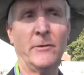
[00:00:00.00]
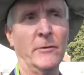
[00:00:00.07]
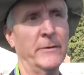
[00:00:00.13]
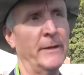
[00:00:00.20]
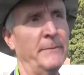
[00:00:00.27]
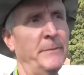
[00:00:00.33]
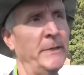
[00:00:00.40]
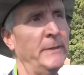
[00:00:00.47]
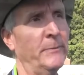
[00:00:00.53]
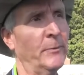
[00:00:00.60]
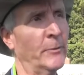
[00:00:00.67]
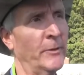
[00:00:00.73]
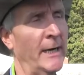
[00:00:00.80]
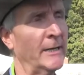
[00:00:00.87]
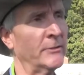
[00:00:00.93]
or that
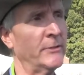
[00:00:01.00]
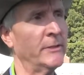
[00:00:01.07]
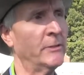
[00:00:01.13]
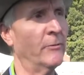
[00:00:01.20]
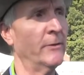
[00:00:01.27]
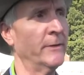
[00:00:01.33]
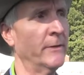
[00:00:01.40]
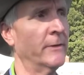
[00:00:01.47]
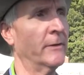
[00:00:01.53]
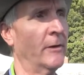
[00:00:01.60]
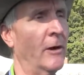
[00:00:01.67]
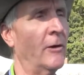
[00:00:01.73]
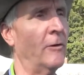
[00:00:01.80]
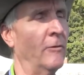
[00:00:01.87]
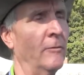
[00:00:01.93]
people are actually going to their
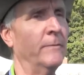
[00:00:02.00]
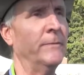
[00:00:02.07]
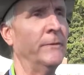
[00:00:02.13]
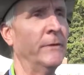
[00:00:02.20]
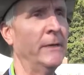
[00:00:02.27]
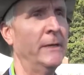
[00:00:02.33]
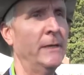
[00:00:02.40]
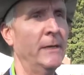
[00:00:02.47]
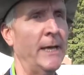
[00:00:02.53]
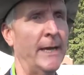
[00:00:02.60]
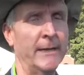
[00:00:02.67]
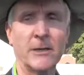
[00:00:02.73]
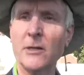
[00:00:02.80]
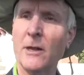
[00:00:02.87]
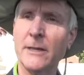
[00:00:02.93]
homes
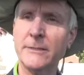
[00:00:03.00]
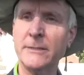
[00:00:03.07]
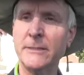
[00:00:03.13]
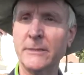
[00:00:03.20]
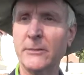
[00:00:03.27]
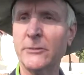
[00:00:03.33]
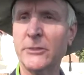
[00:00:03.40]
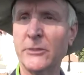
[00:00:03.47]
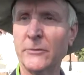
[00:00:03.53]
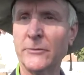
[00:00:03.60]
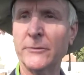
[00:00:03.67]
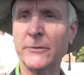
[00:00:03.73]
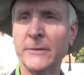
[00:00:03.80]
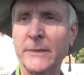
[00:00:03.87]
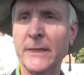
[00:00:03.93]
and accosting their
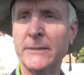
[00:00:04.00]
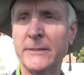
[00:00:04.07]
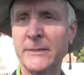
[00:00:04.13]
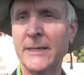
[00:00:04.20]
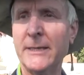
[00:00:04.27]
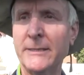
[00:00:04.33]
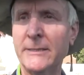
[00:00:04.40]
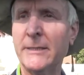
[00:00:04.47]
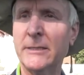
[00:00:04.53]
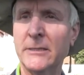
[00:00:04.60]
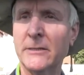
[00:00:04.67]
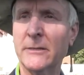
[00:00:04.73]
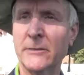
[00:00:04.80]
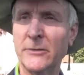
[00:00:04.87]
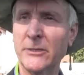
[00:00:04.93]
children and saying things
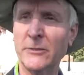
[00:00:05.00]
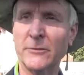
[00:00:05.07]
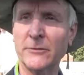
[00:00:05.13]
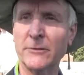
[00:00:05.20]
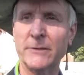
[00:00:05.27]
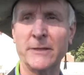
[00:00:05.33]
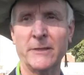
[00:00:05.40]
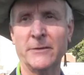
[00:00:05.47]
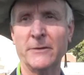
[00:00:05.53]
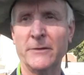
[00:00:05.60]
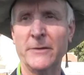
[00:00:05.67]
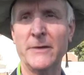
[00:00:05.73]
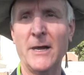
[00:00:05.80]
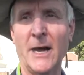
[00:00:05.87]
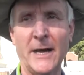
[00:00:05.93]
to their children that are
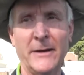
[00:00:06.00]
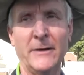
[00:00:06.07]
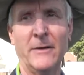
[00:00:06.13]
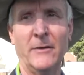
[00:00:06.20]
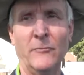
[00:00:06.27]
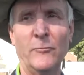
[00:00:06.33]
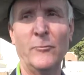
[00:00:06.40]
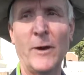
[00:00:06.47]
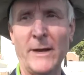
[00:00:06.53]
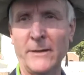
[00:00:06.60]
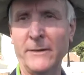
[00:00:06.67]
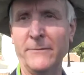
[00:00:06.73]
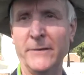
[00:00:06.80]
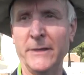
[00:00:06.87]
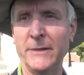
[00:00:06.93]
not
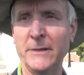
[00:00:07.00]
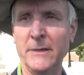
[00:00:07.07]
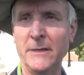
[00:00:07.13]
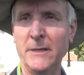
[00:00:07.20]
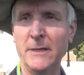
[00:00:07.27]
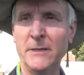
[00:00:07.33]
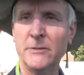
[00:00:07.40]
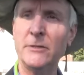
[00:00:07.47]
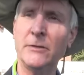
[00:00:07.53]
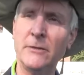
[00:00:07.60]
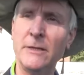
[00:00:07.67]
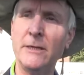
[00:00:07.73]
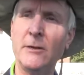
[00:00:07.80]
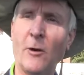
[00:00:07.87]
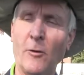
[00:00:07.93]
relevant to
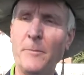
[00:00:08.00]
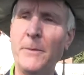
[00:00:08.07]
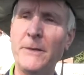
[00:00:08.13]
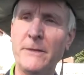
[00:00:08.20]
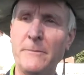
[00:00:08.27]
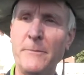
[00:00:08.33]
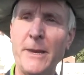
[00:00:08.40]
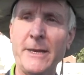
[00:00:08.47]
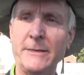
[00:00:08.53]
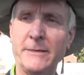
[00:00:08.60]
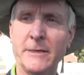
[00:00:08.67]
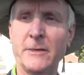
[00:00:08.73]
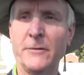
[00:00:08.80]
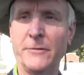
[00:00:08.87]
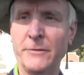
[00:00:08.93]
the open debate
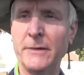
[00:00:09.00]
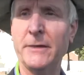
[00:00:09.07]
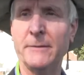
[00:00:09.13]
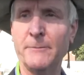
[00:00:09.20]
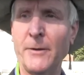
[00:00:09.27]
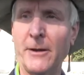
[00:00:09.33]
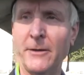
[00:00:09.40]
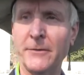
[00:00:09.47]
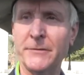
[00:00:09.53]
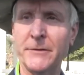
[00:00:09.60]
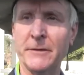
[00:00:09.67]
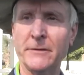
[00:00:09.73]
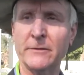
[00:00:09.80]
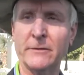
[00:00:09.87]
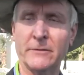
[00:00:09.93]
that goes in
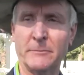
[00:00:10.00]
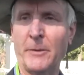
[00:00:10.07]
politics, because